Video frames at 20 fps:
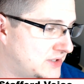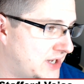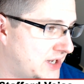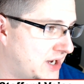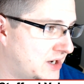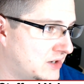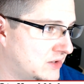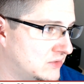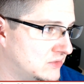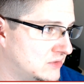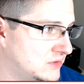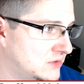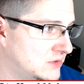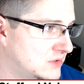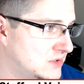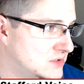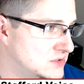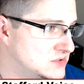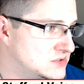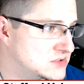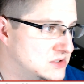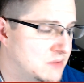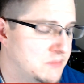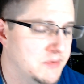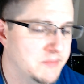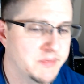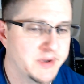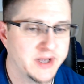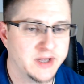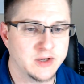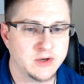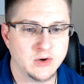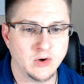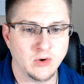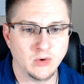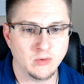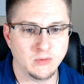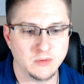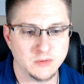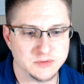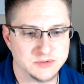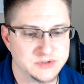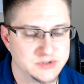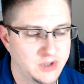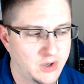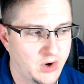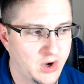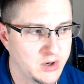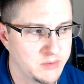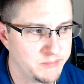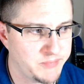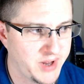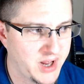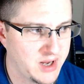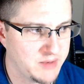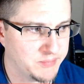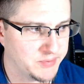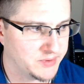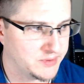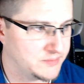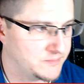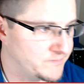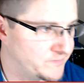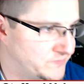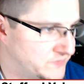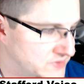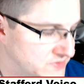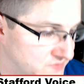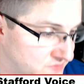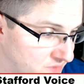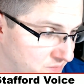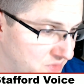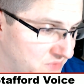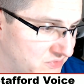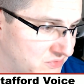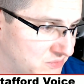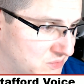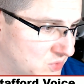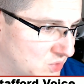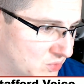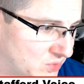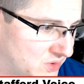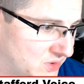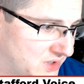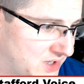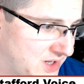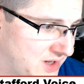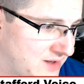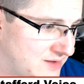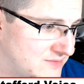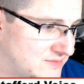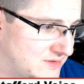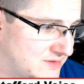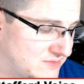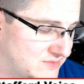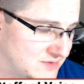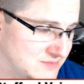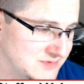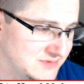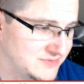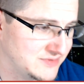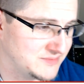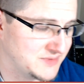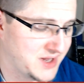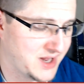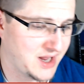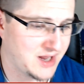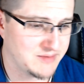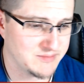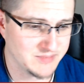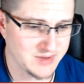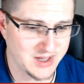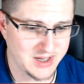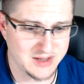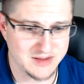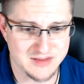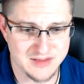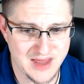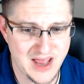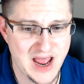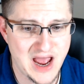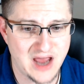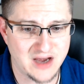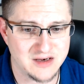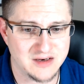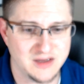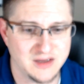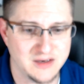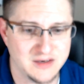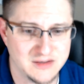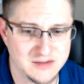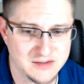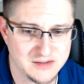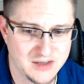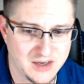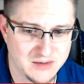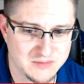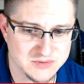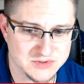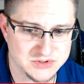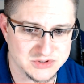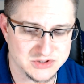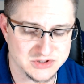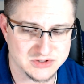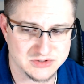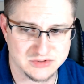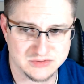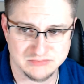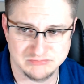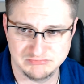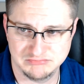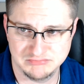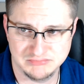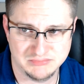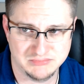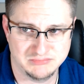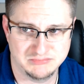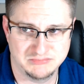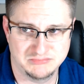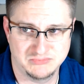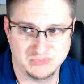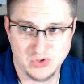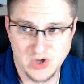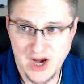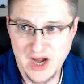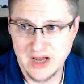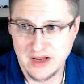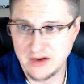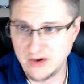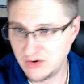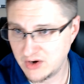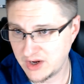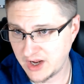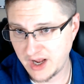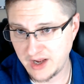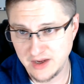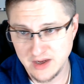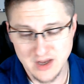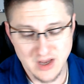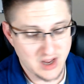down some of my goals on paper. Some of them were really easy. Some of them came like that, and I was just ready. Okay,